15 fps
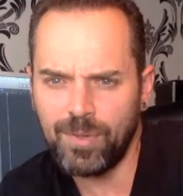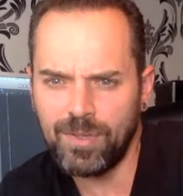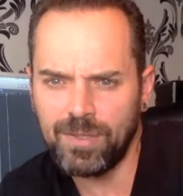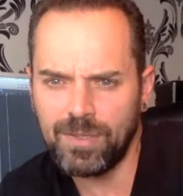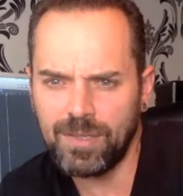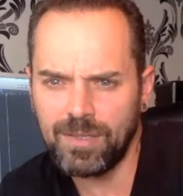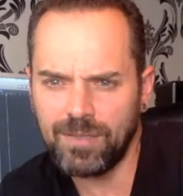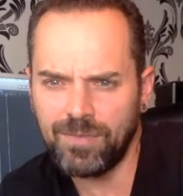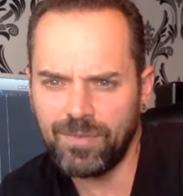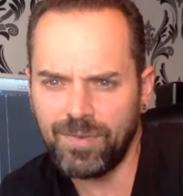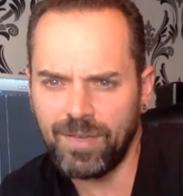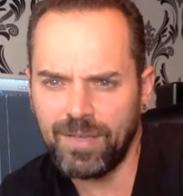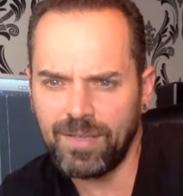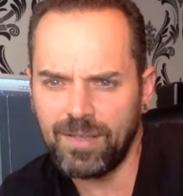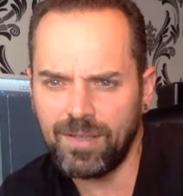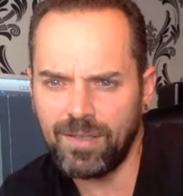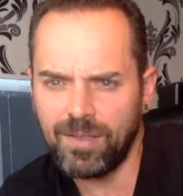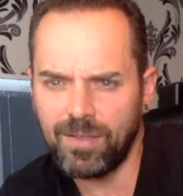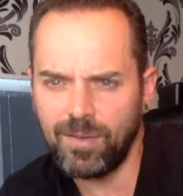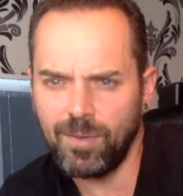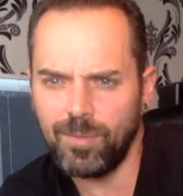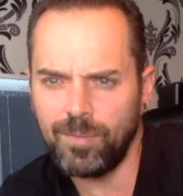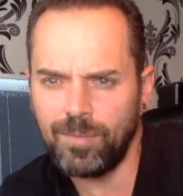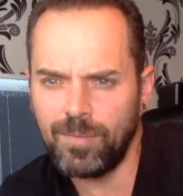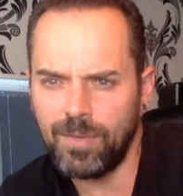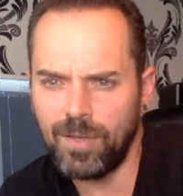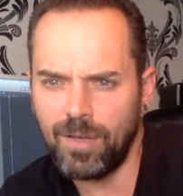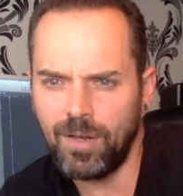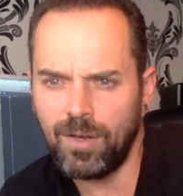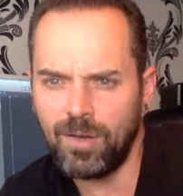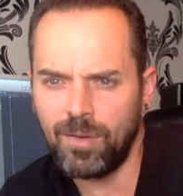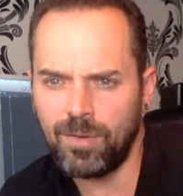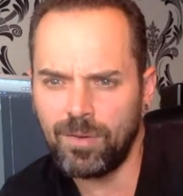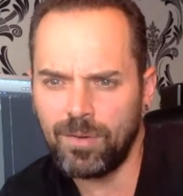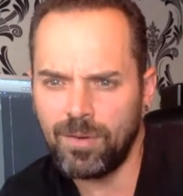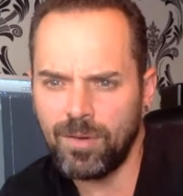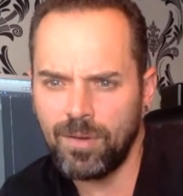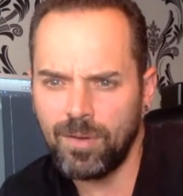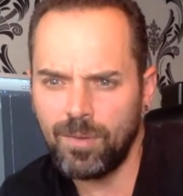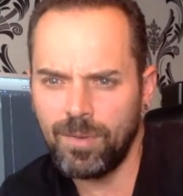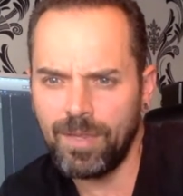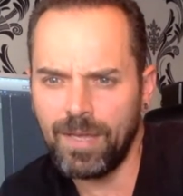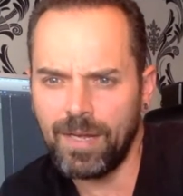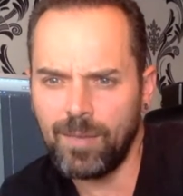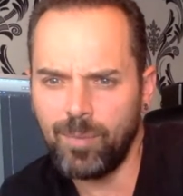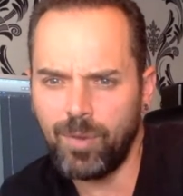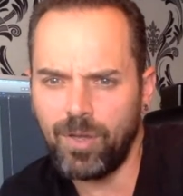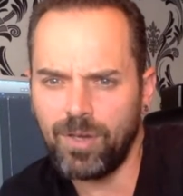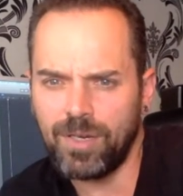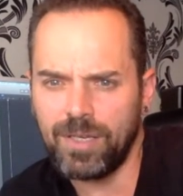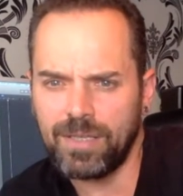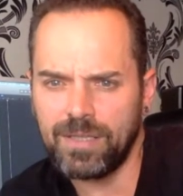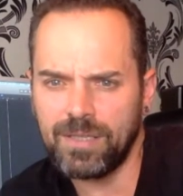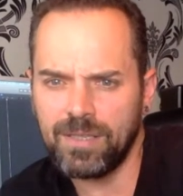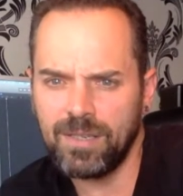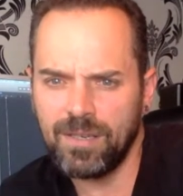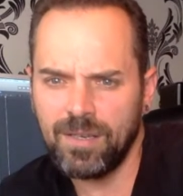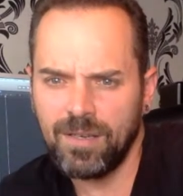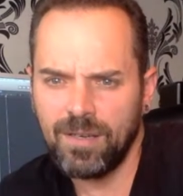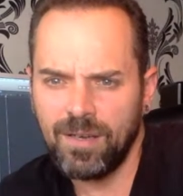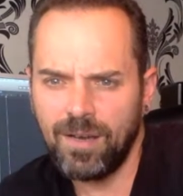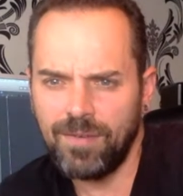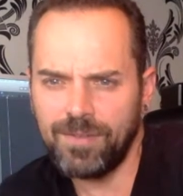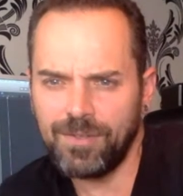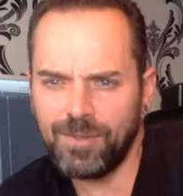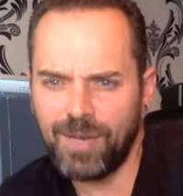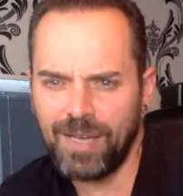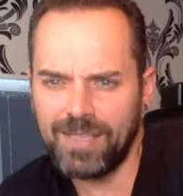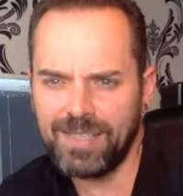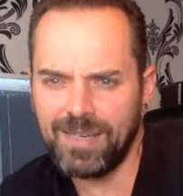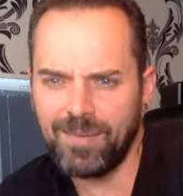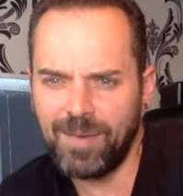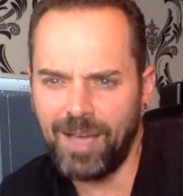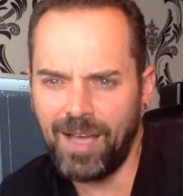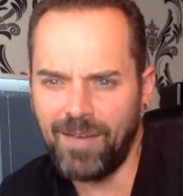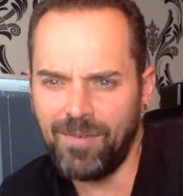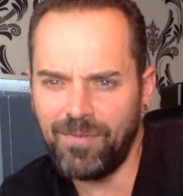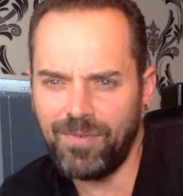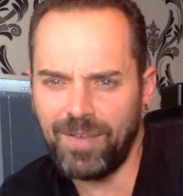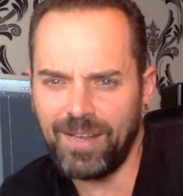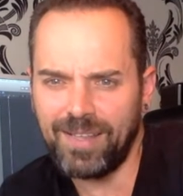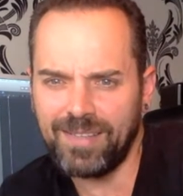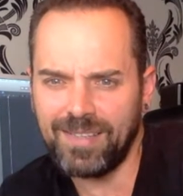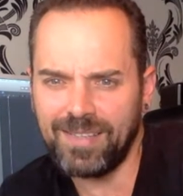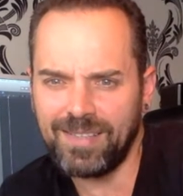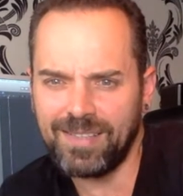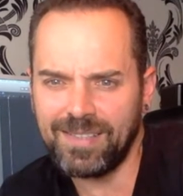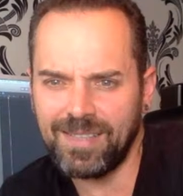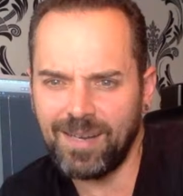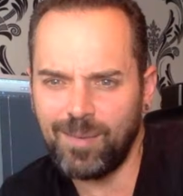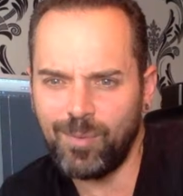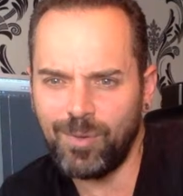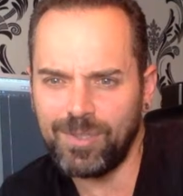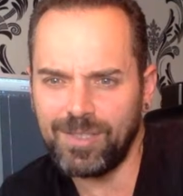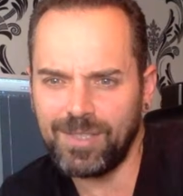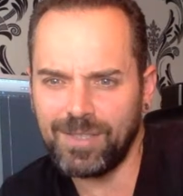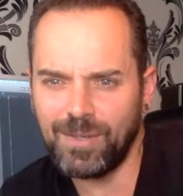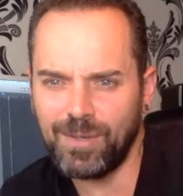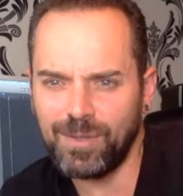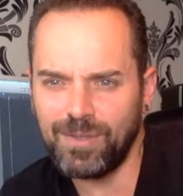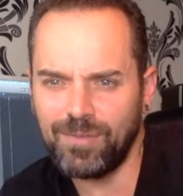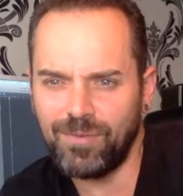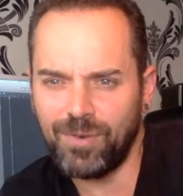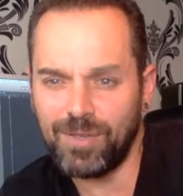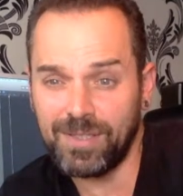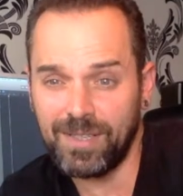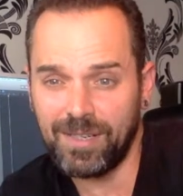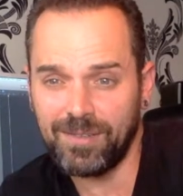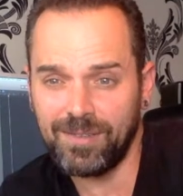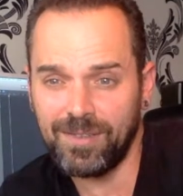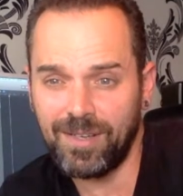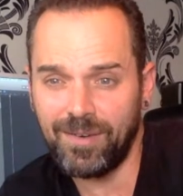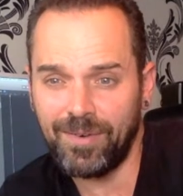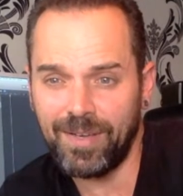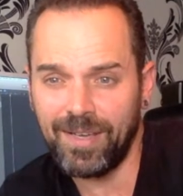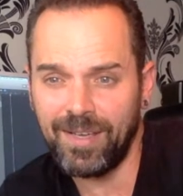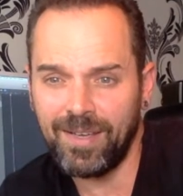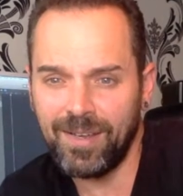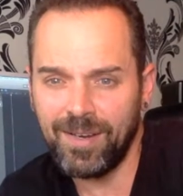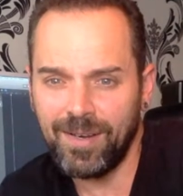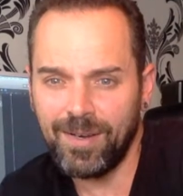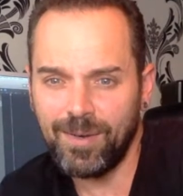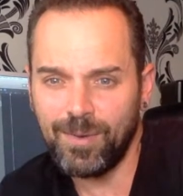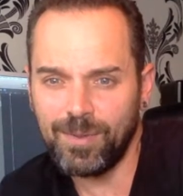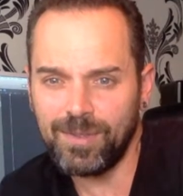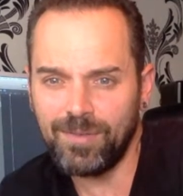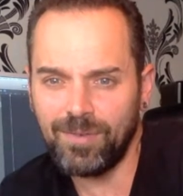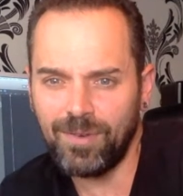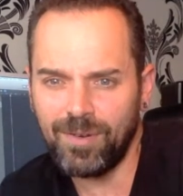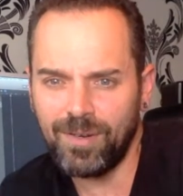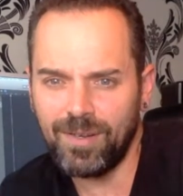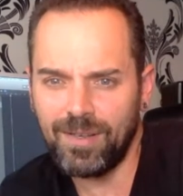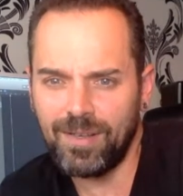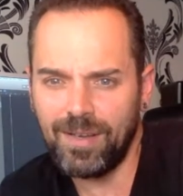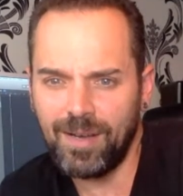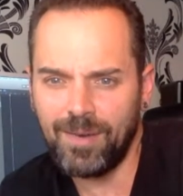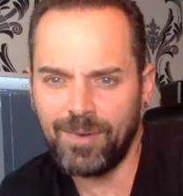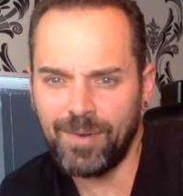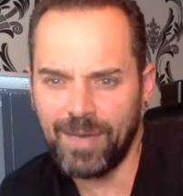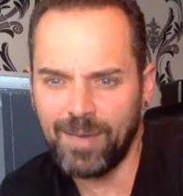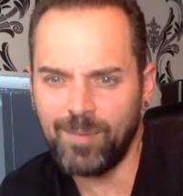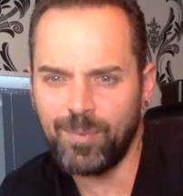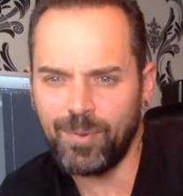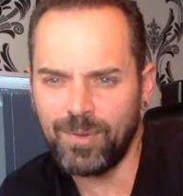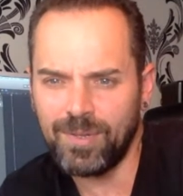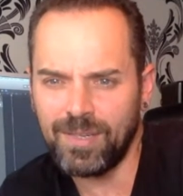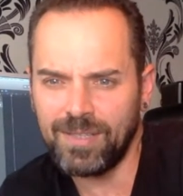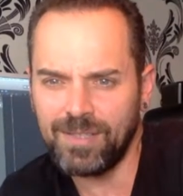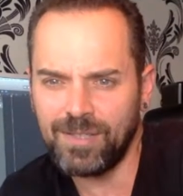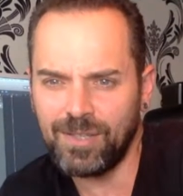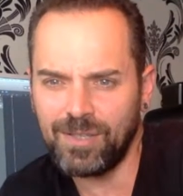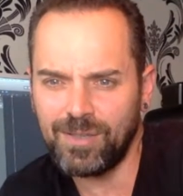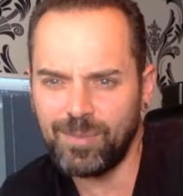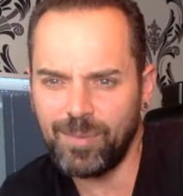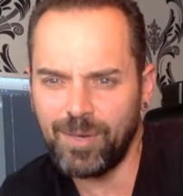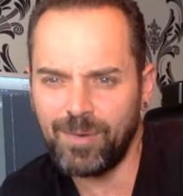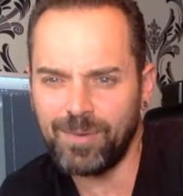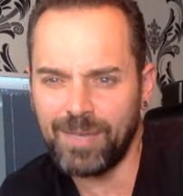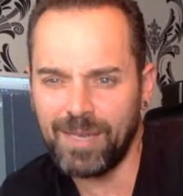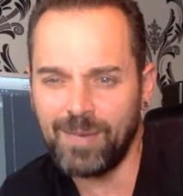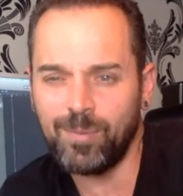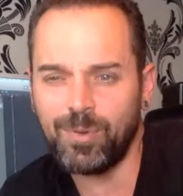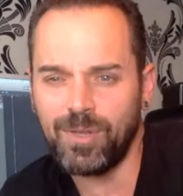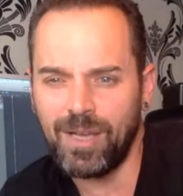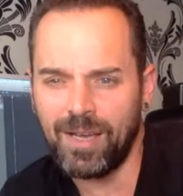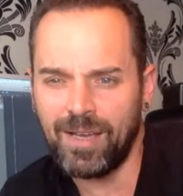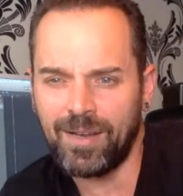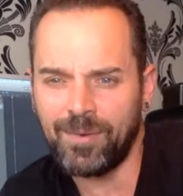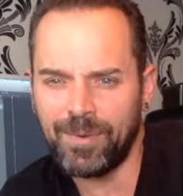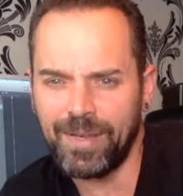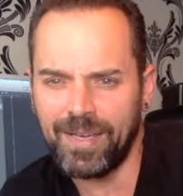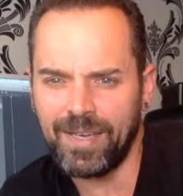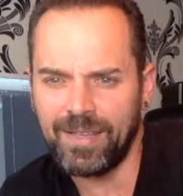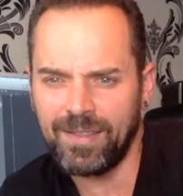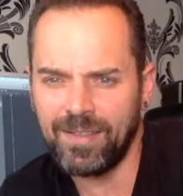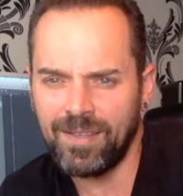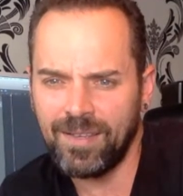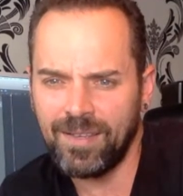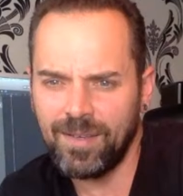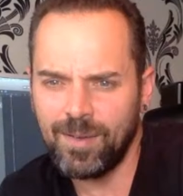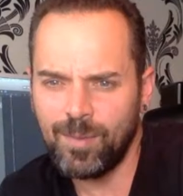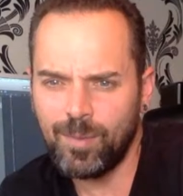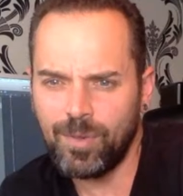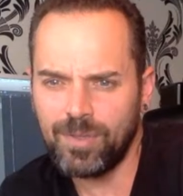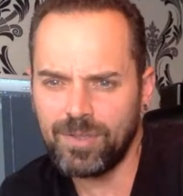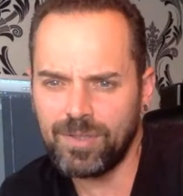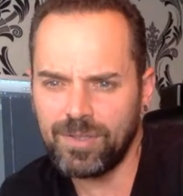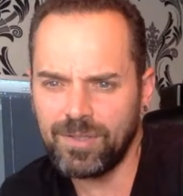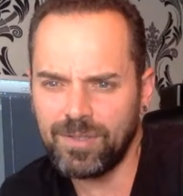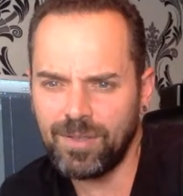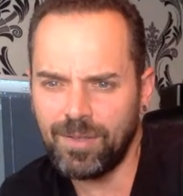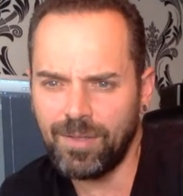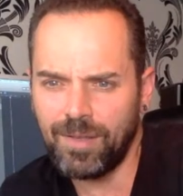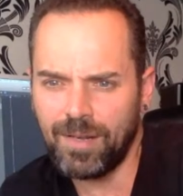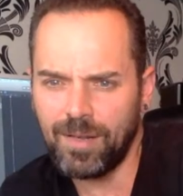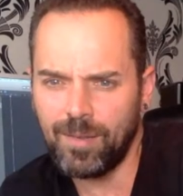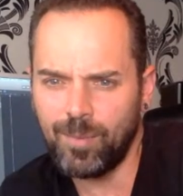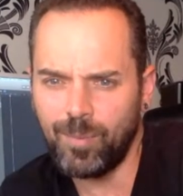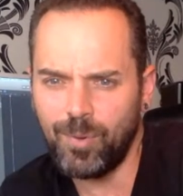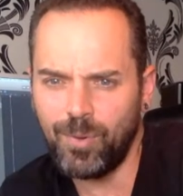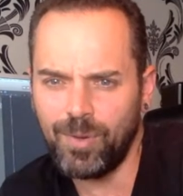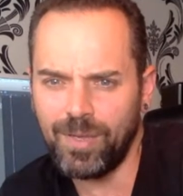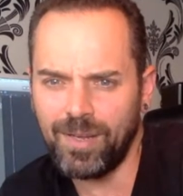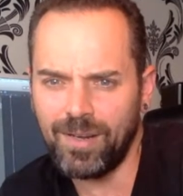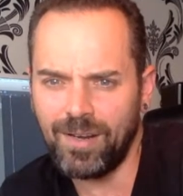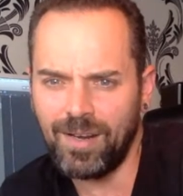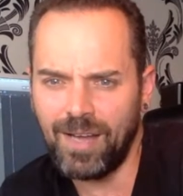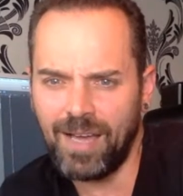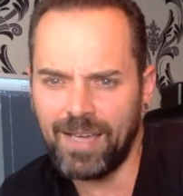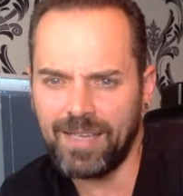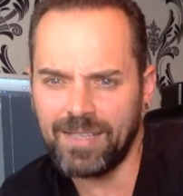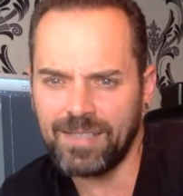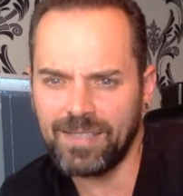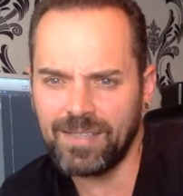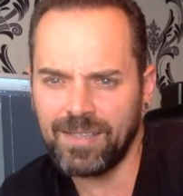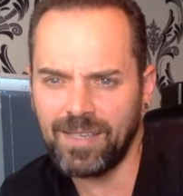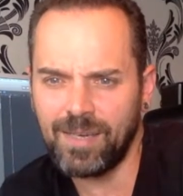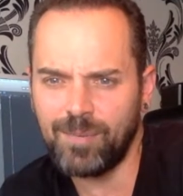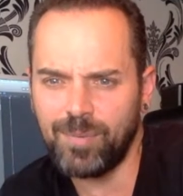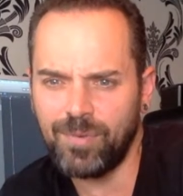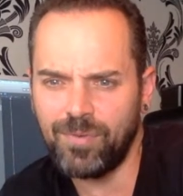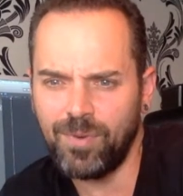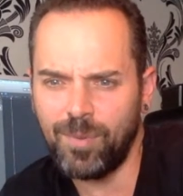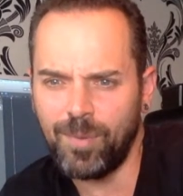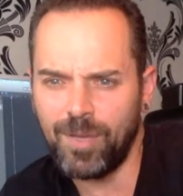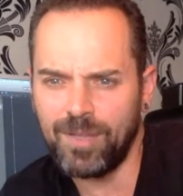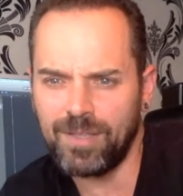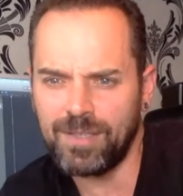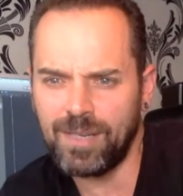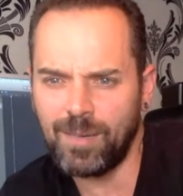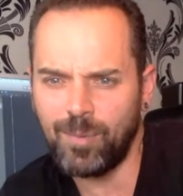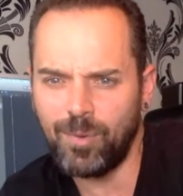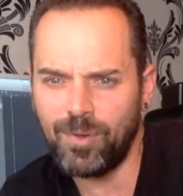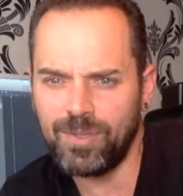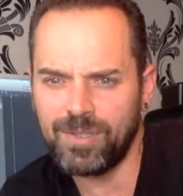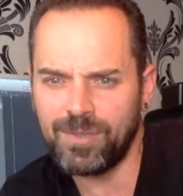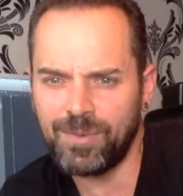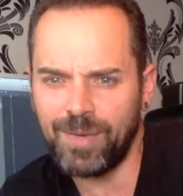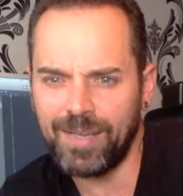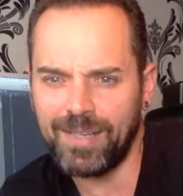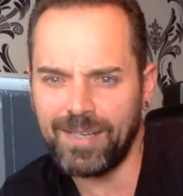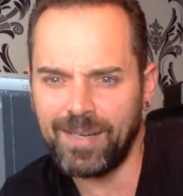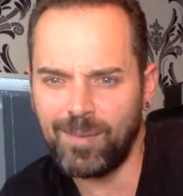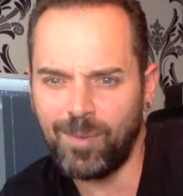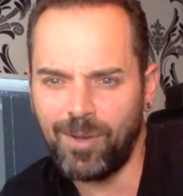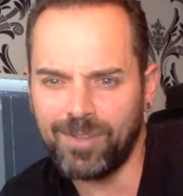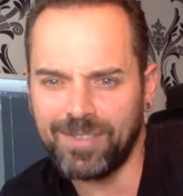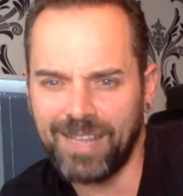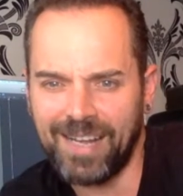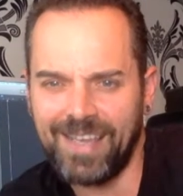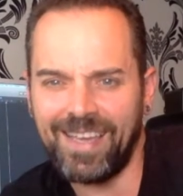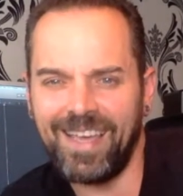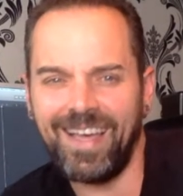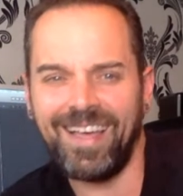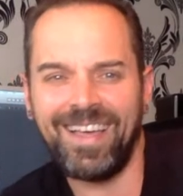is also fed Thumb along with any plugins. Haven't tried yet, but I have a feeling that the teleport is the solution for a secondary routable audio input that doesn't mirror the input I agree process to something like plugin alliance gig performance. The teleport is great little box, Danny.